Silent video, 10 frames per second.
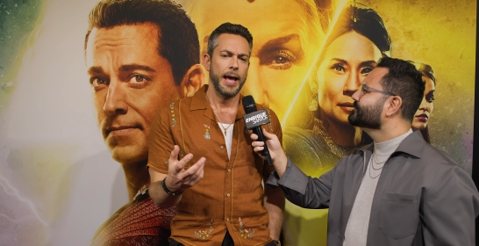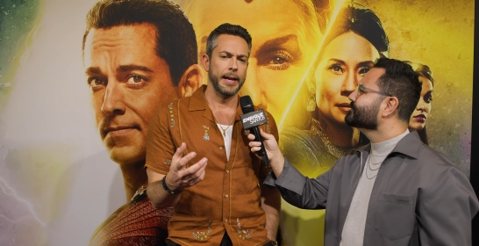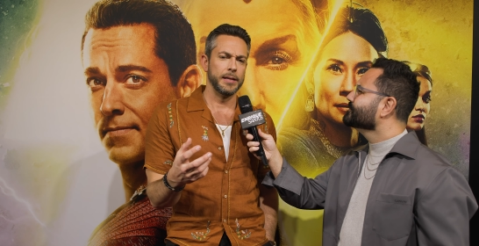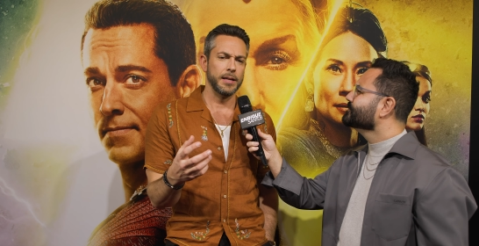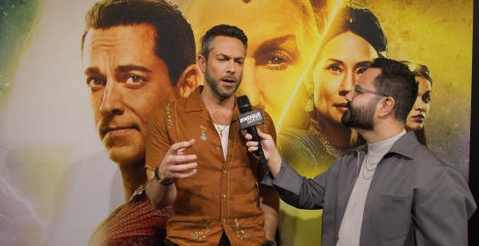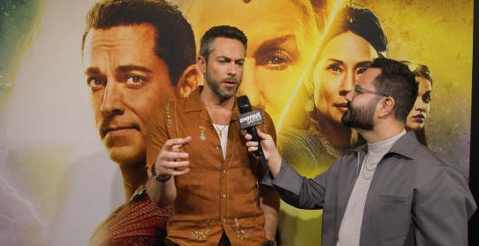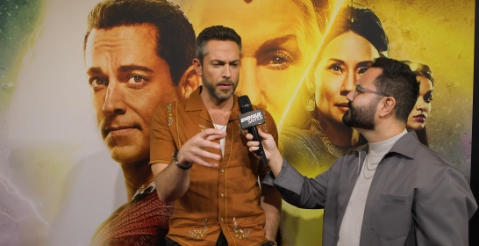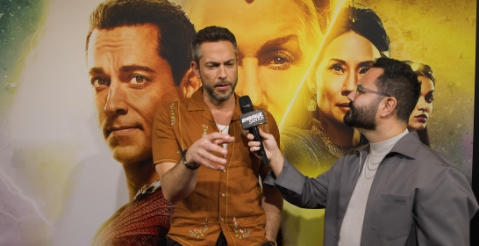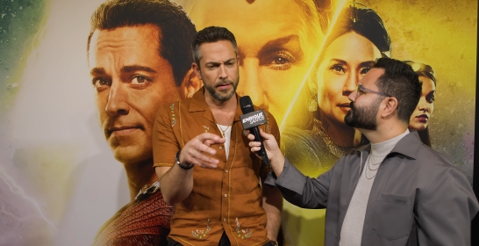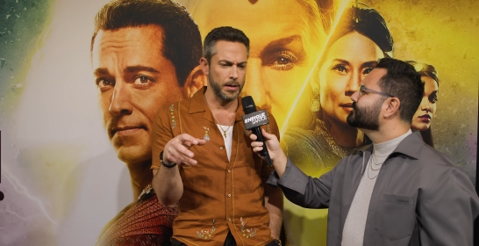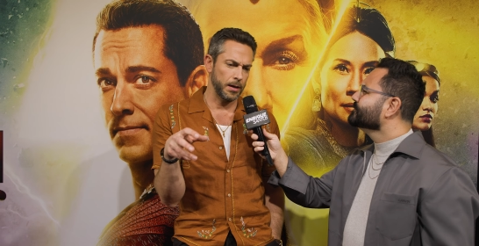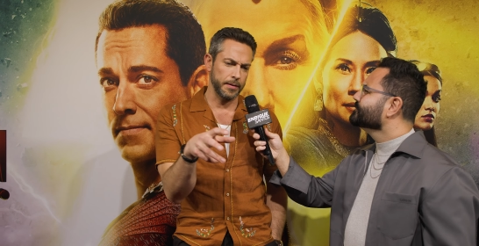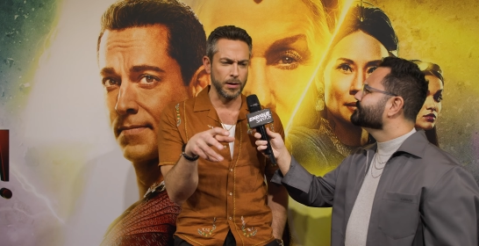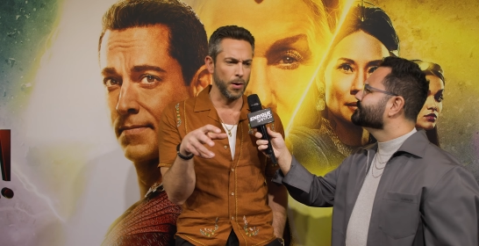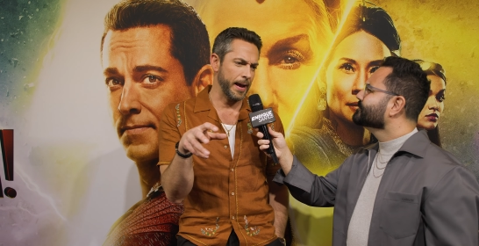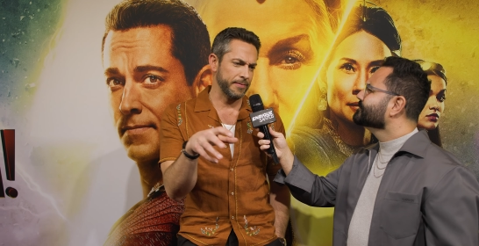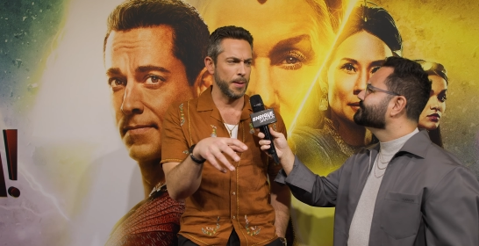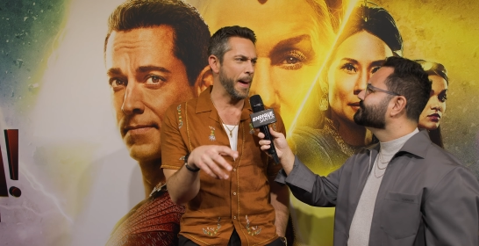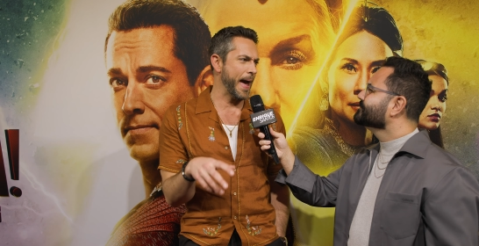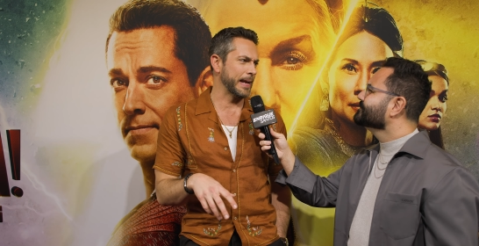Speaker 1: and you know they're they're they're going
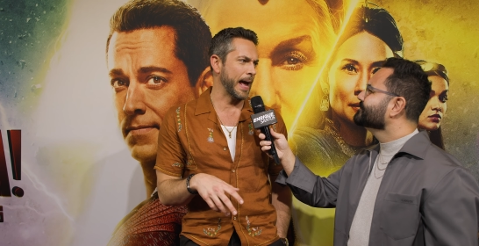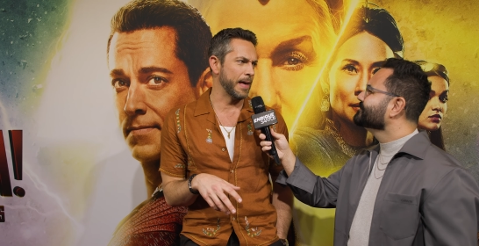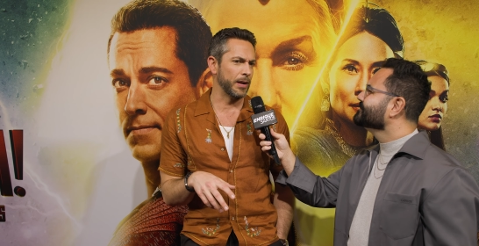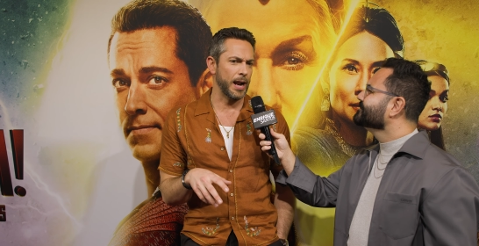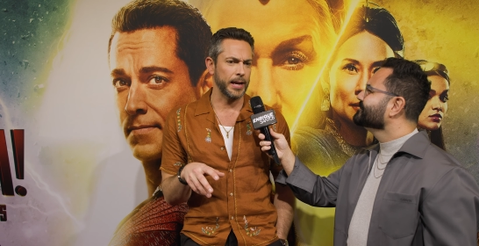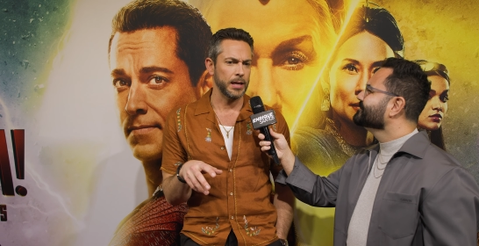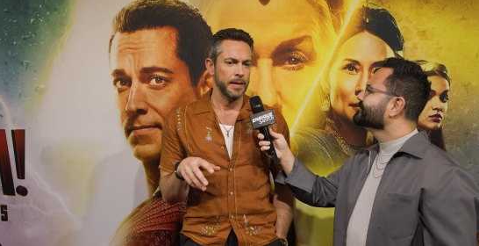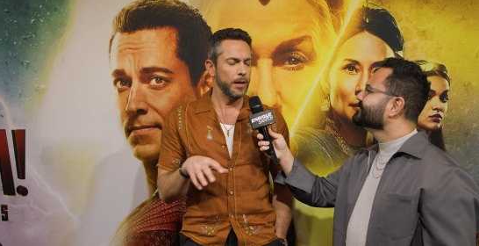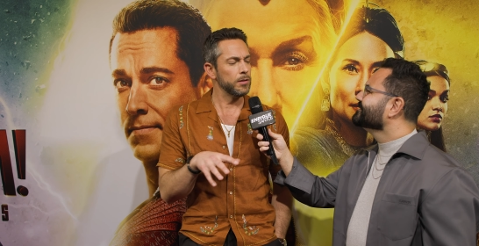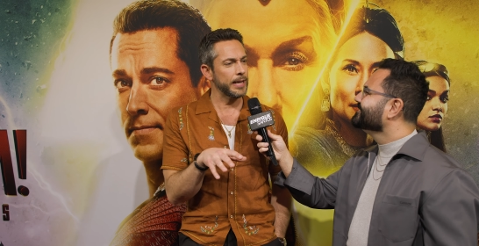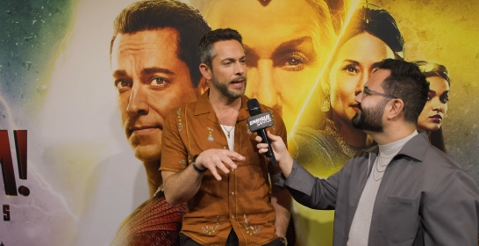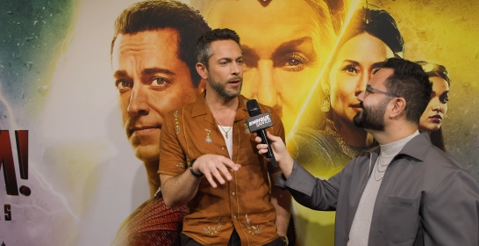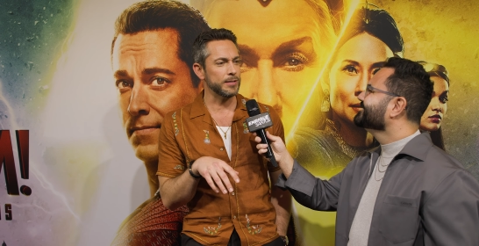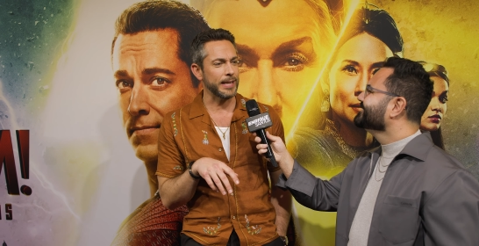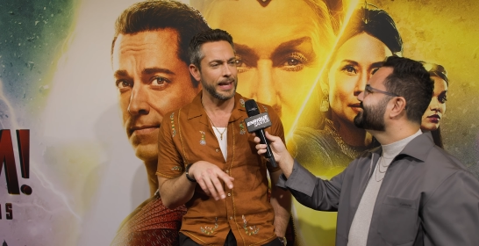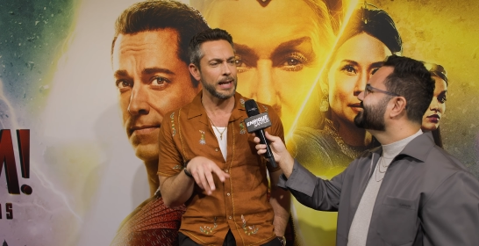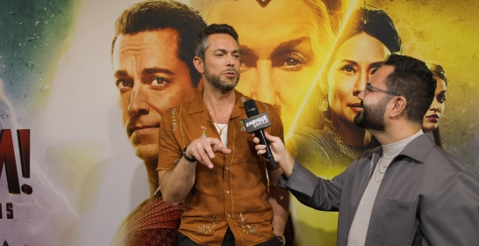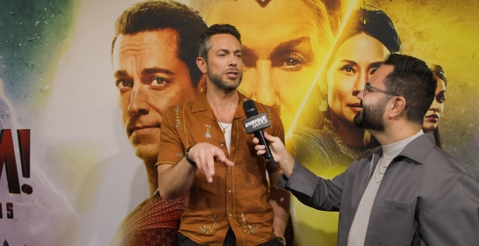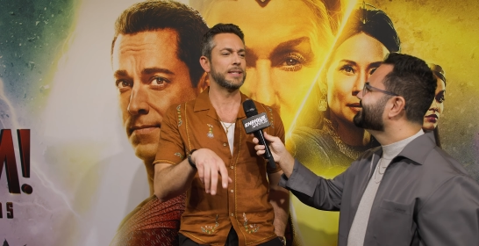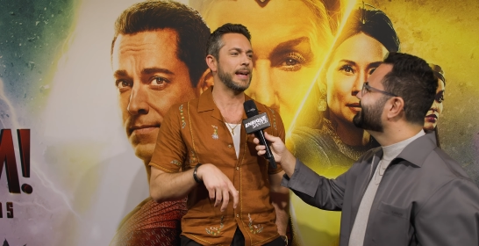after the bad guy, and they're like, they don't say they don't say get
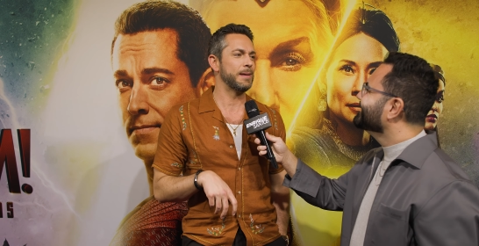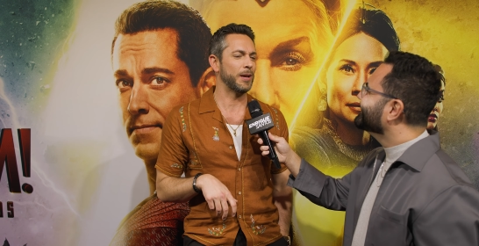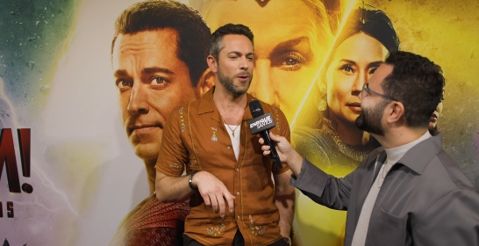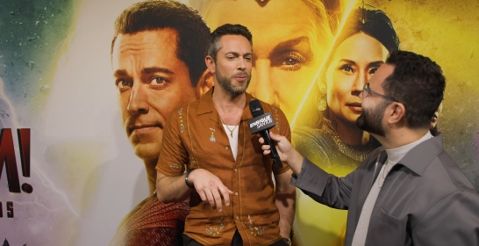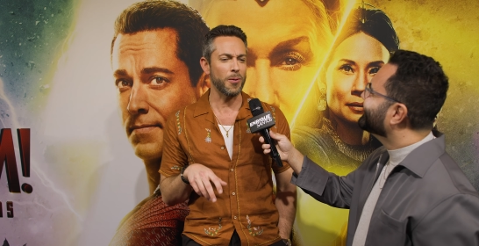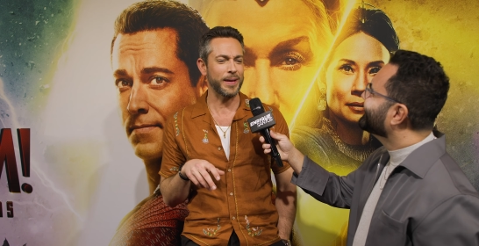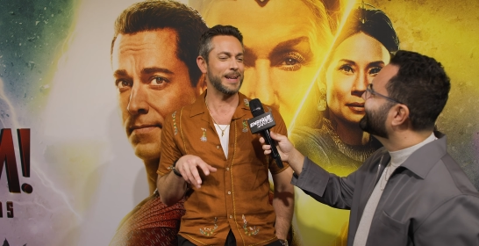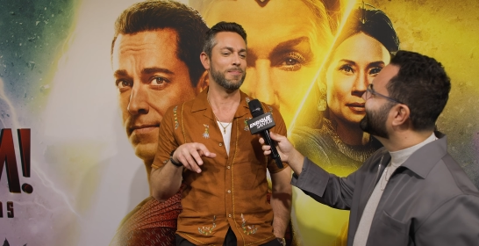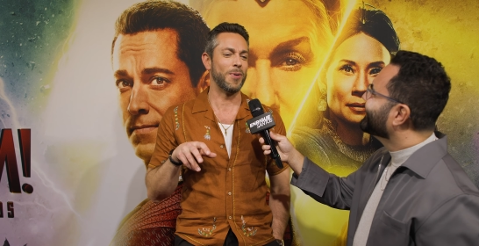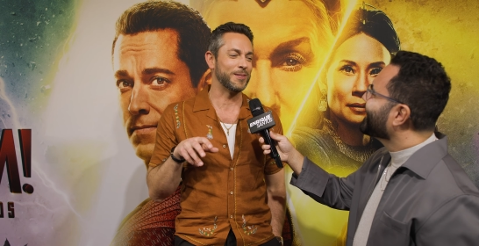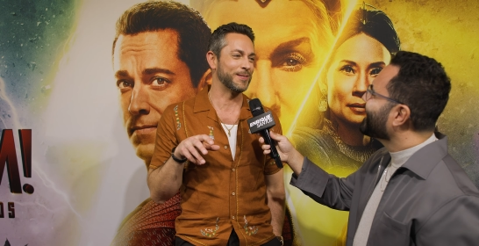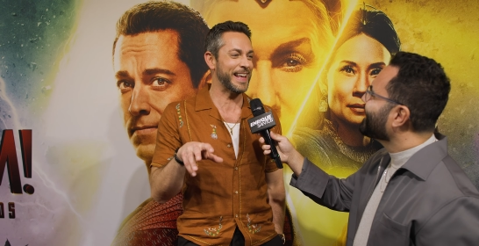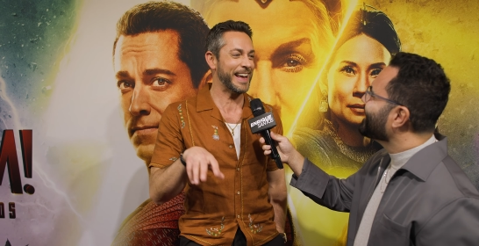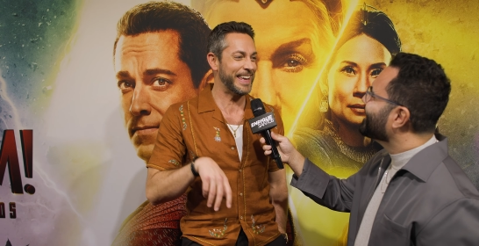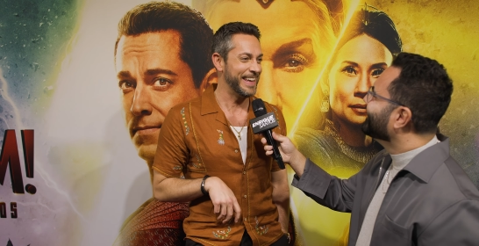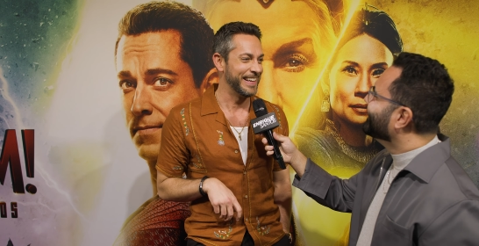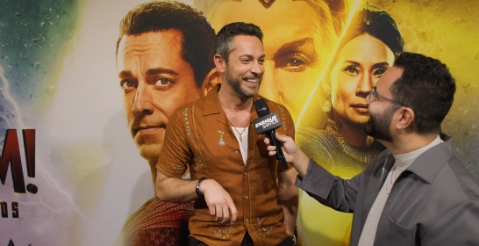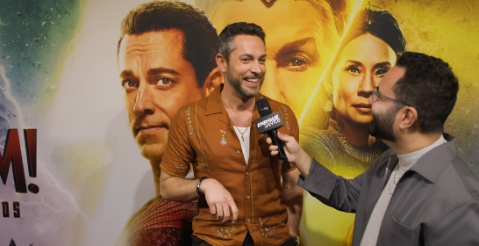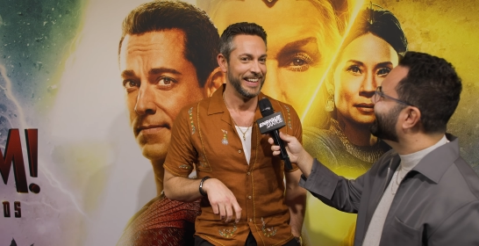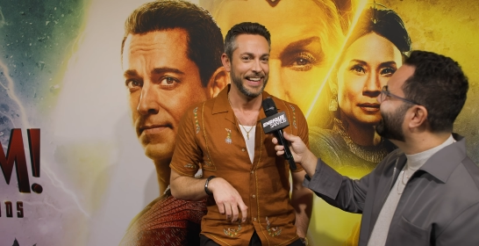him Shazam, they go go get him Uncle Zachy.
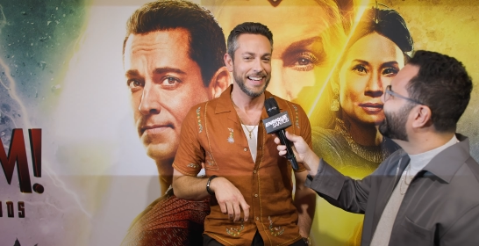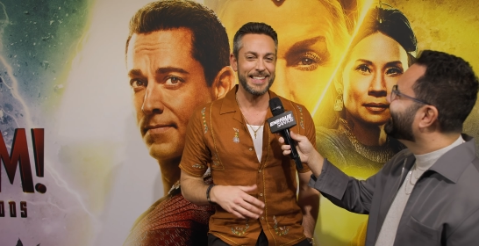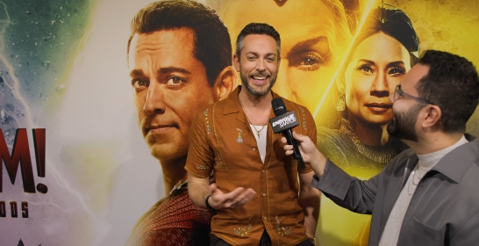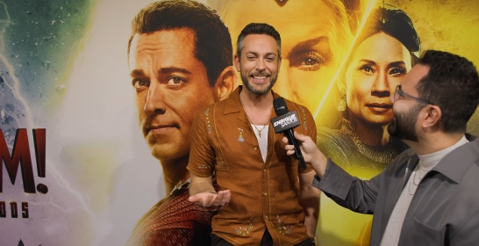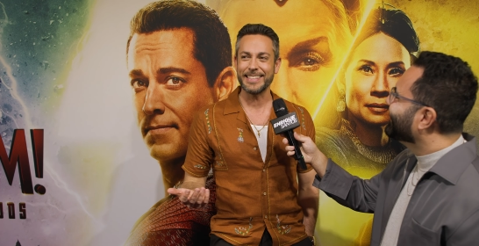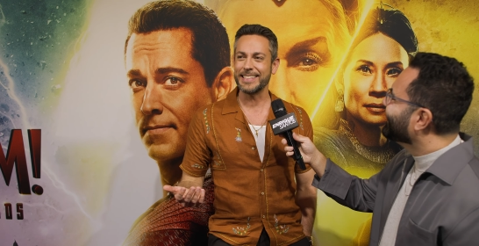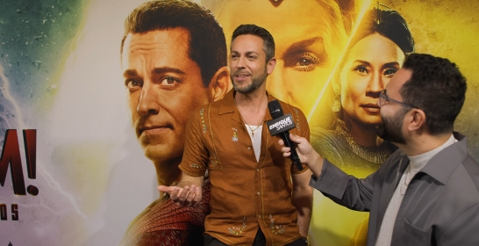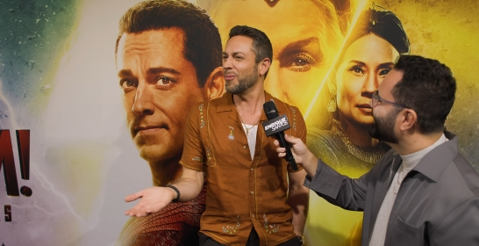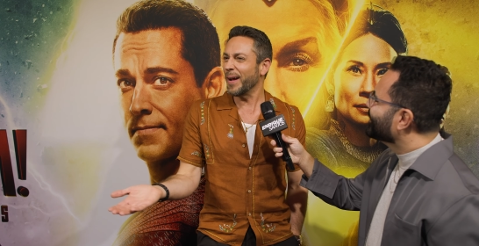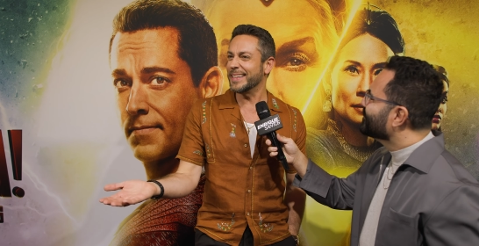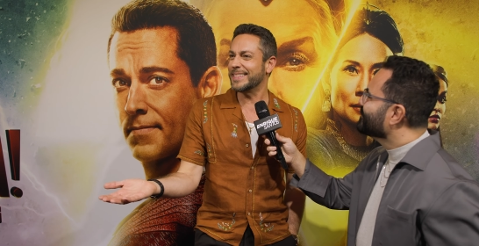It's like that's the cool, it's